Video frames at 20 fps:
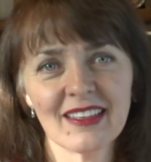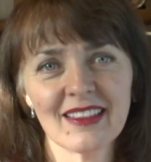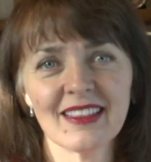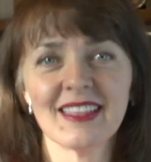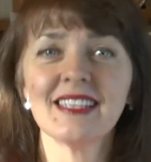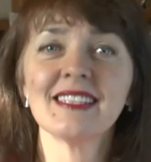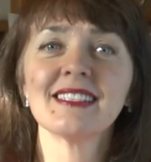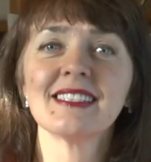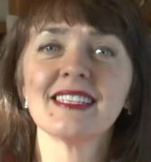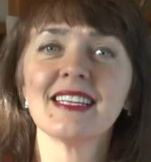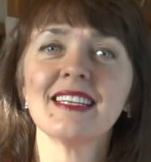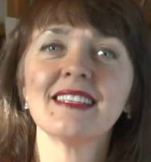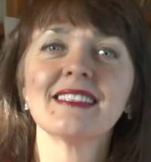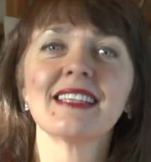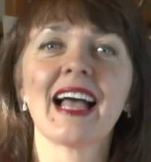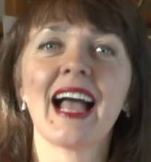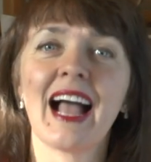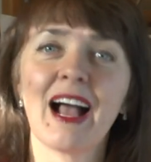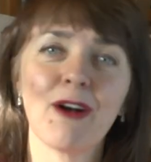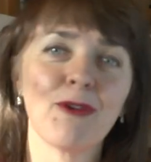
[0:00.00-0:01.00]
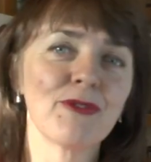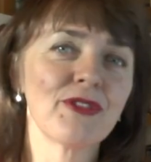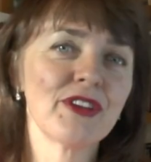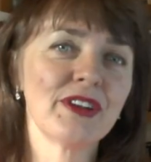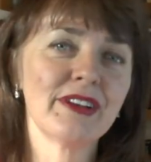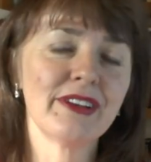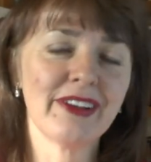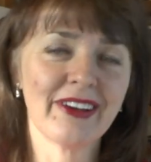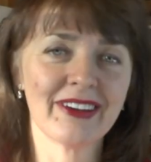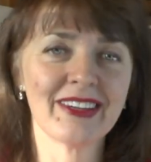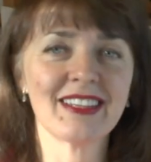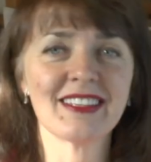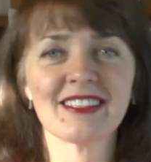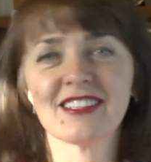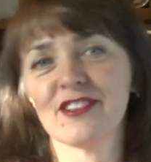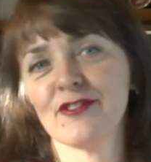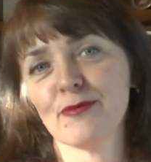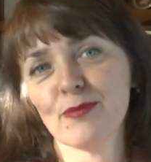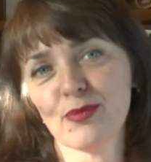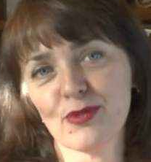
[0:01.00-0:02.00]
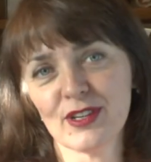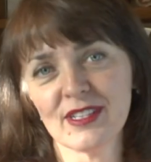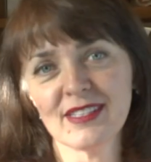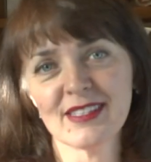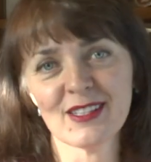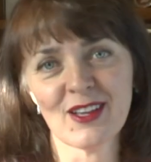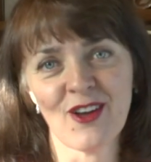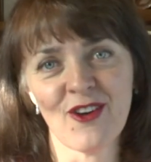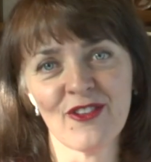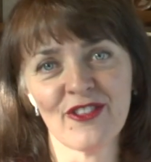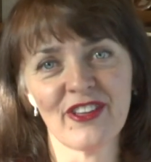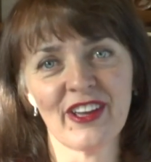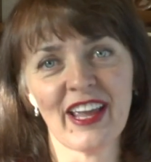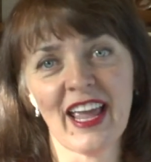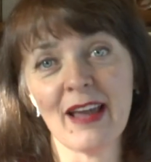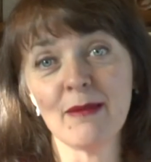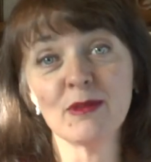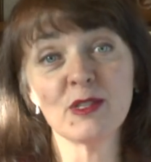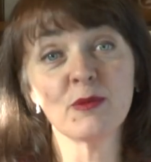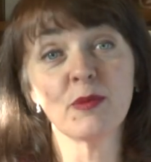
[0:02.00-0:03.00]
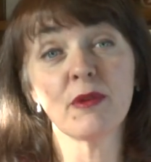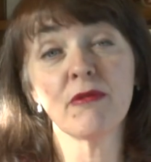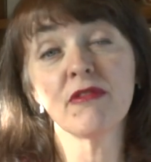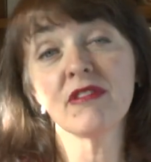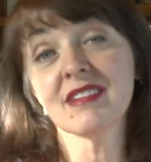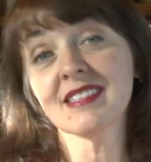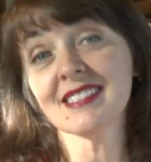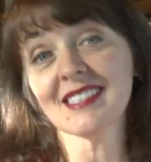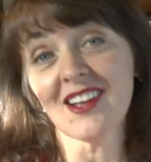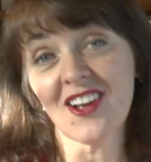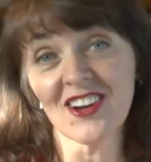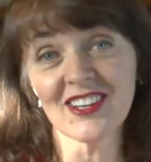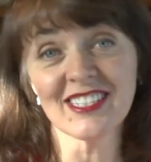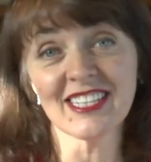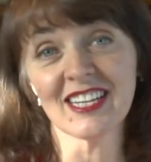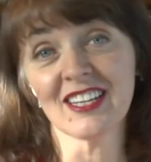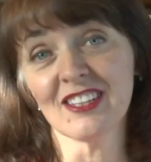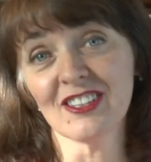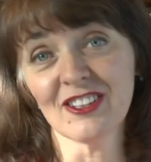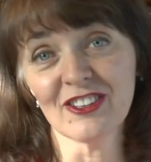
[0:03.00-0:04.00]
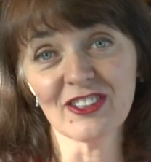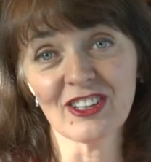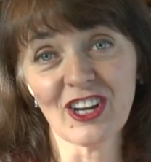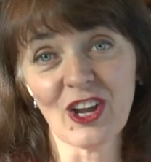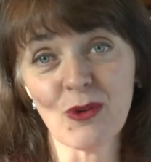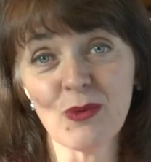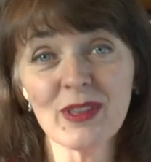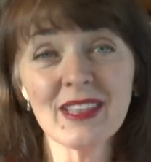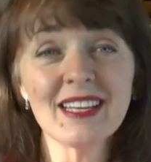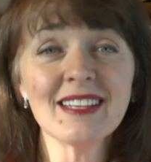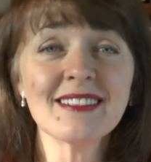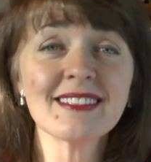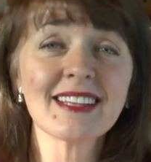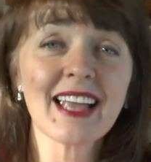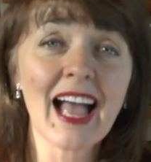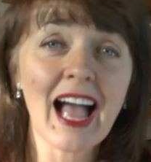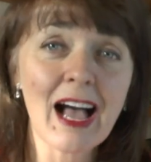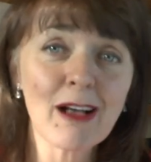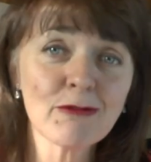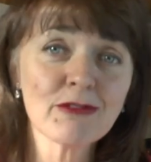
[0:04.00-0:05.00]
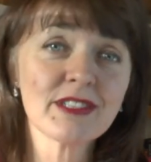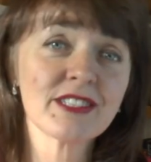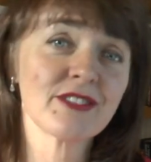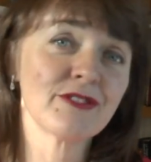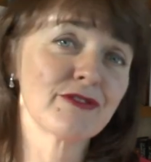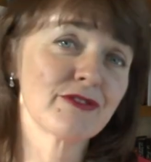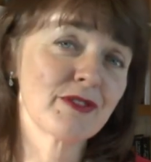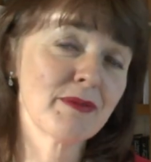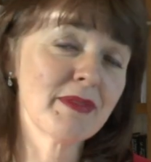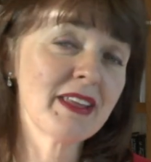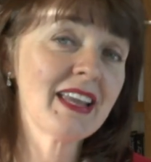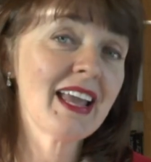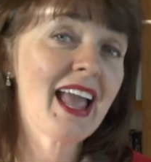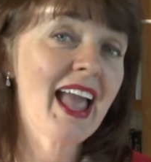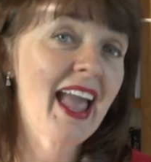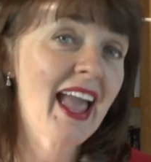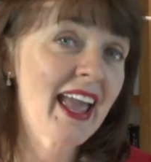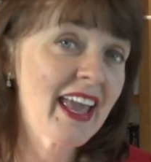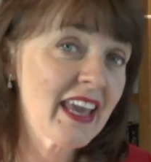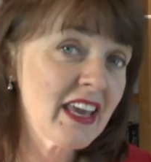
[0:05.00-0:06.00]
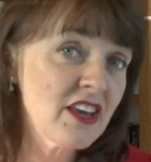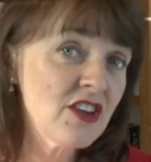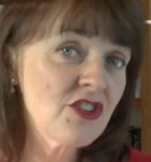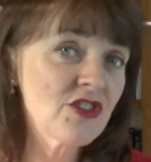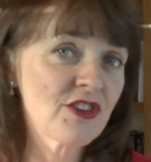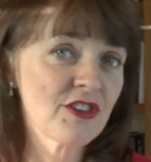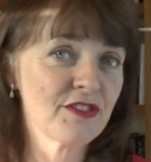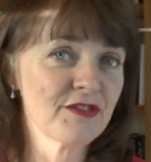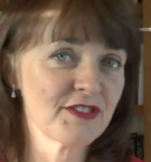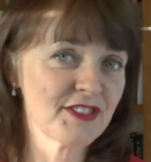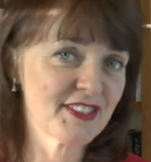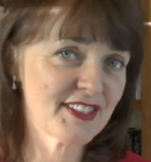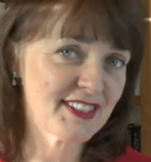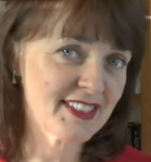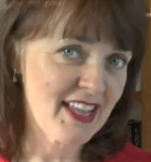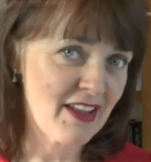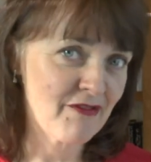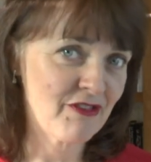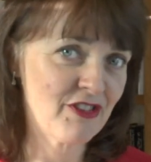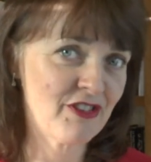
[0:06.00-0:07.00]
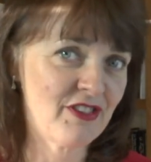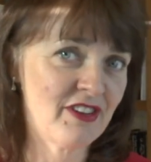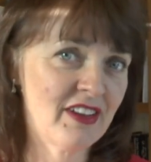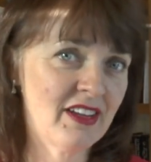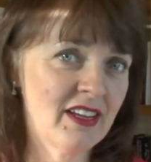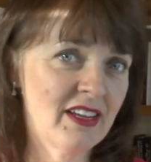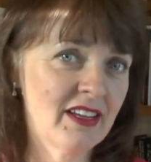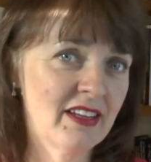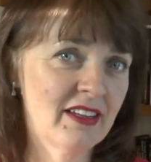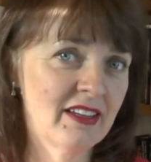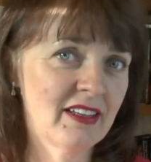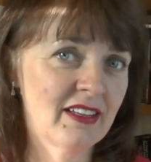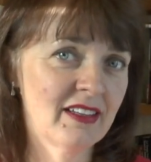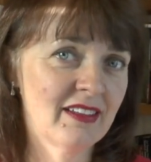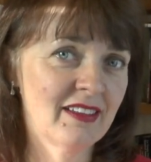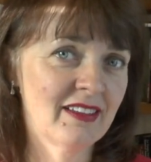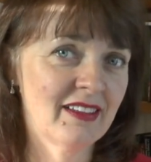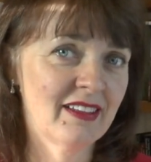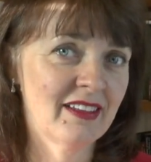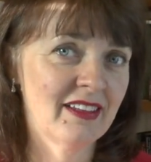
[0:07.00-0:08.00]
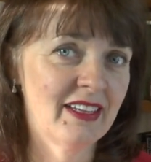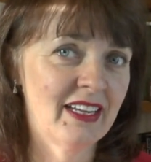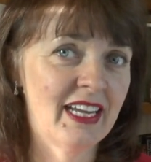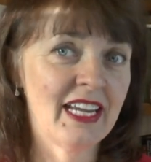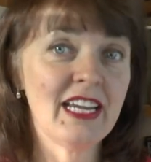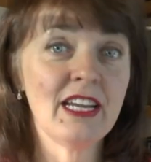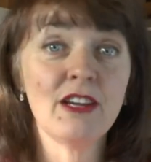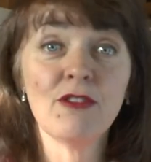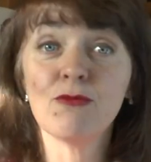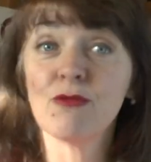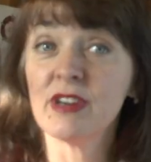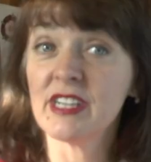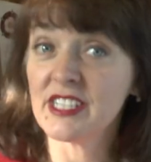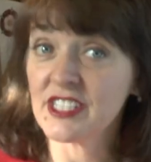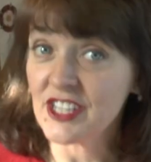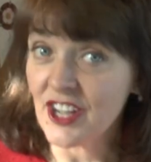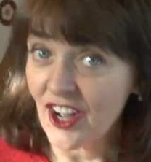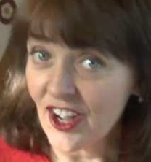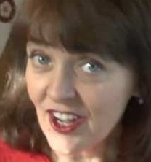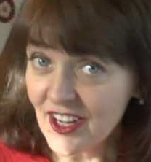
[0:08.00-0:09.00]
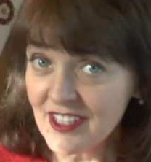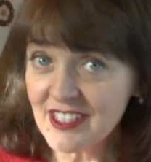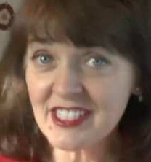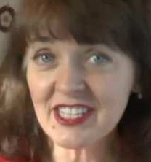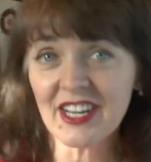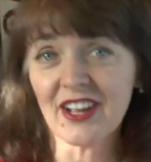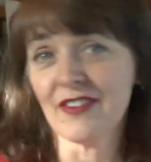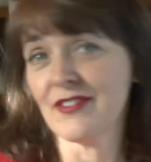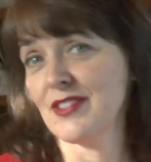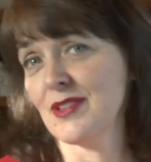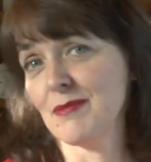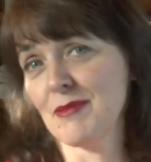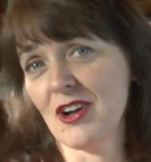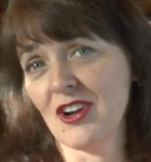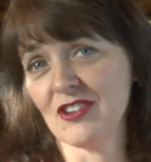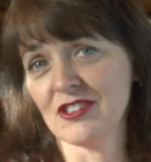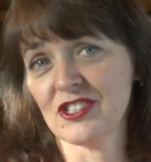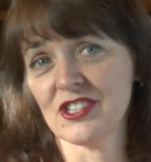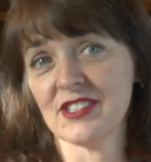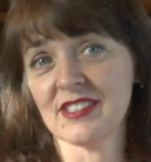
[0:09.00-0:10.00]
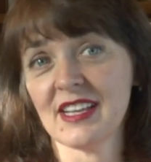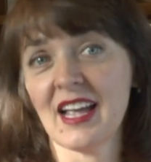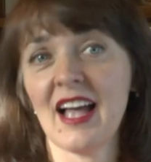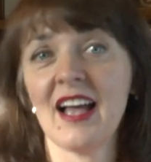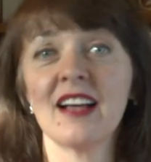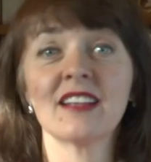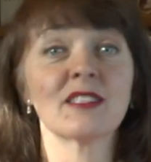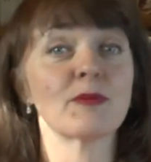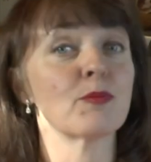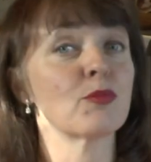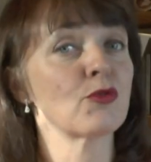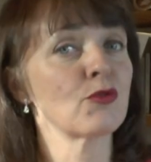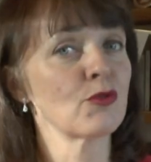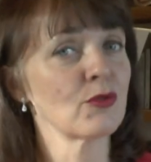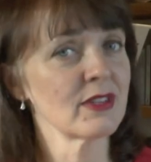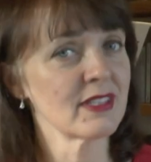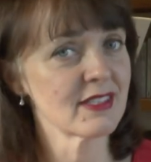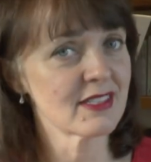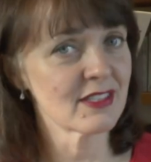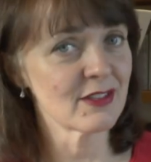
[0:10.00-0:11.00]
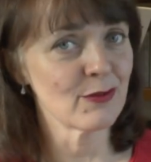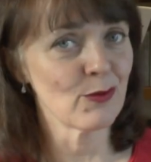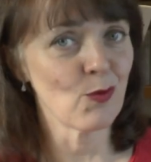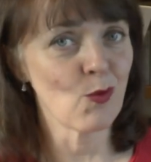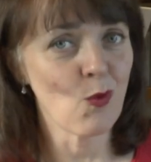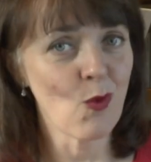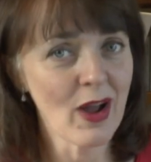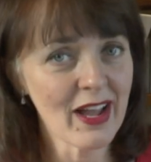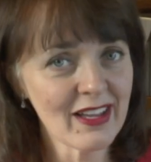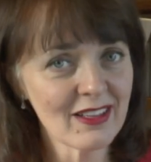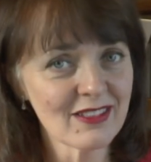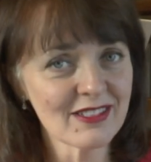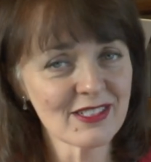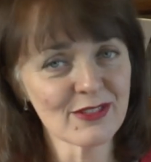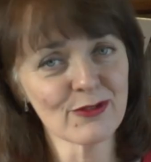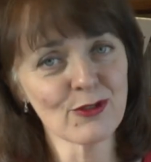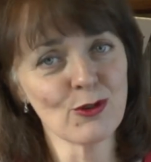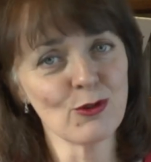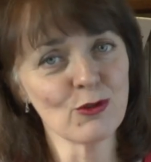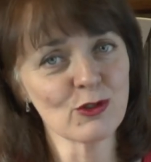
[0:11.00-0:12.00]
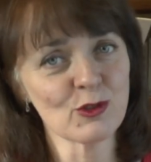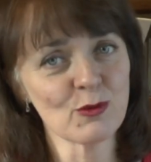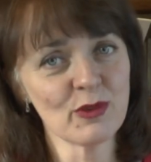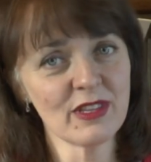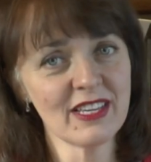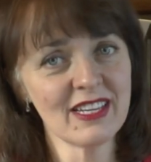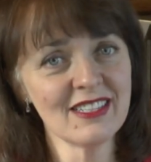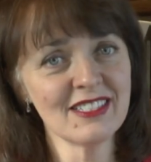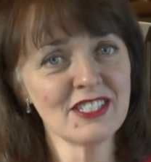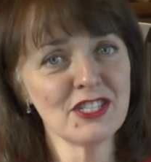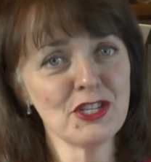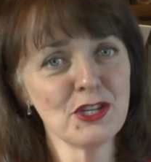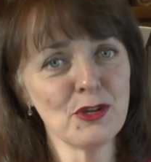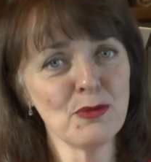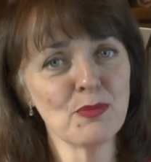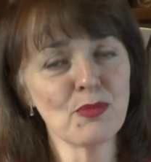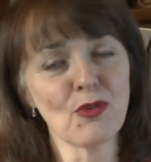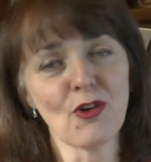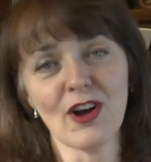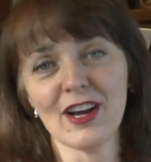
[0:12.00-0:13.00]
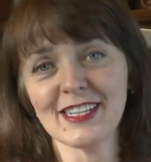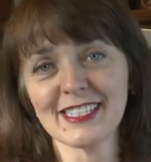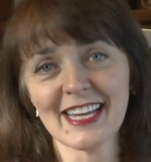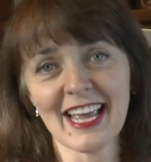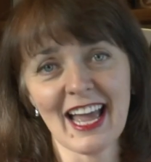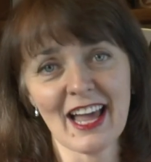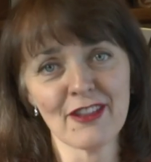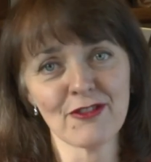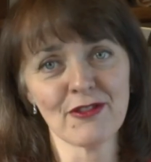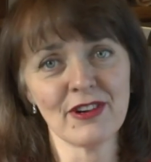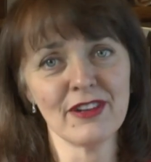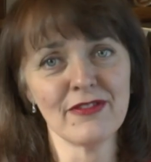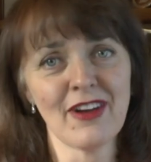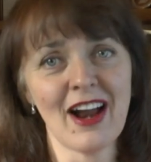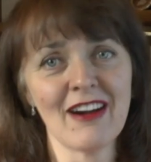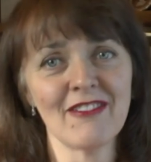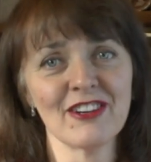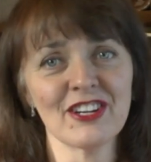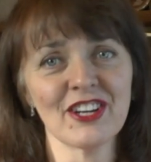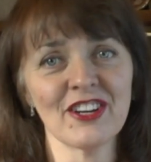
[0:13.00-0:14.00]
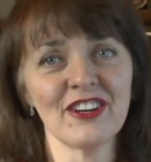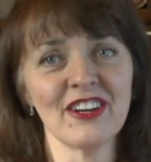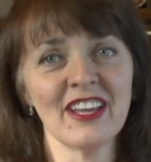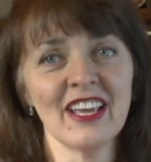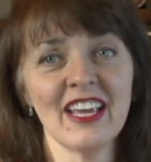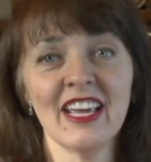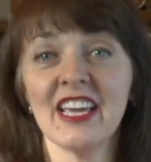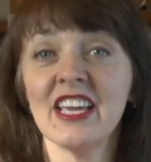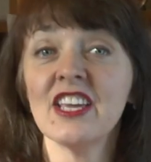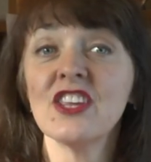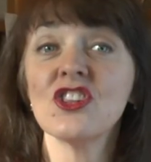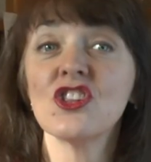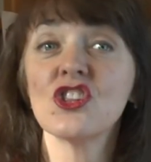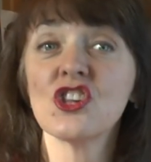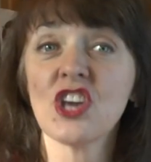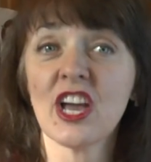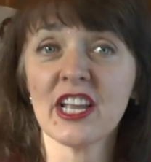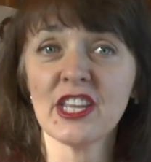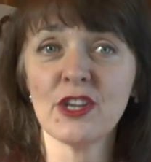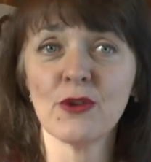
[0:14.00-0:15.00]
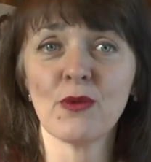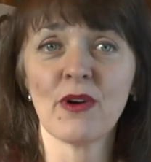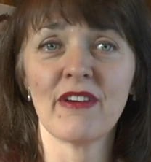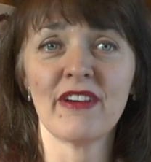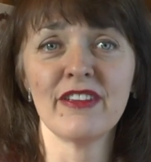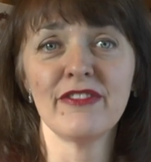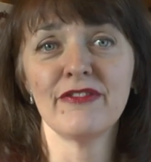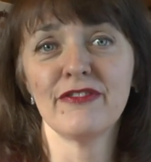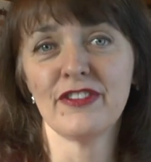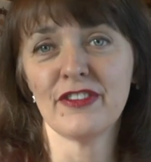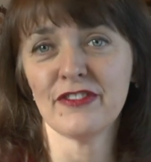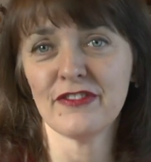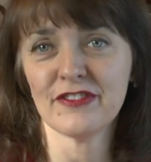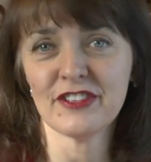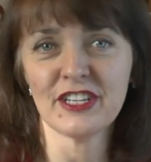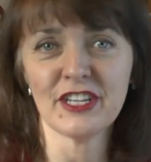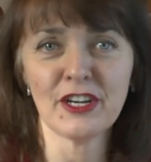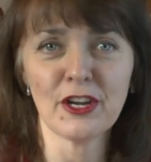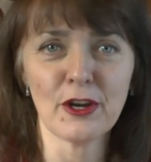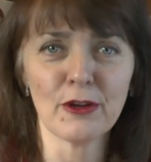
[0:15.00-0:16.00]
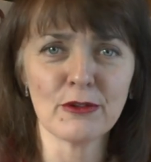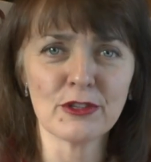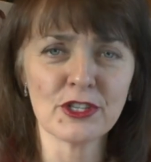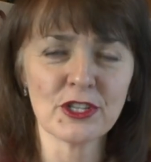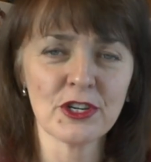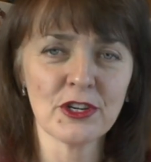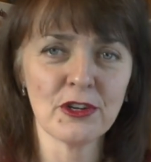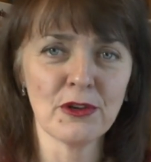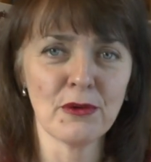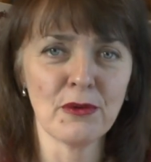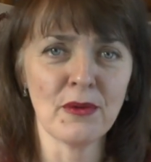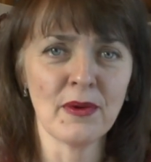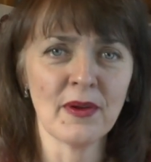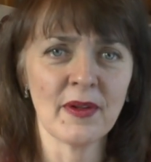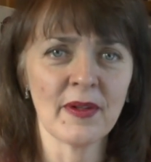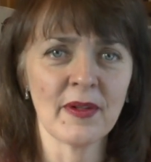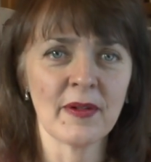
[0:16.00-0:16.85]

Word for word: This is how the likes of Prince Arthur came to be residing at Ludlow with his council from the age of 7. He returned to govern the Marches as Prince of Wales, of course, with his new bride, Catherine of Aragon, in January 1502.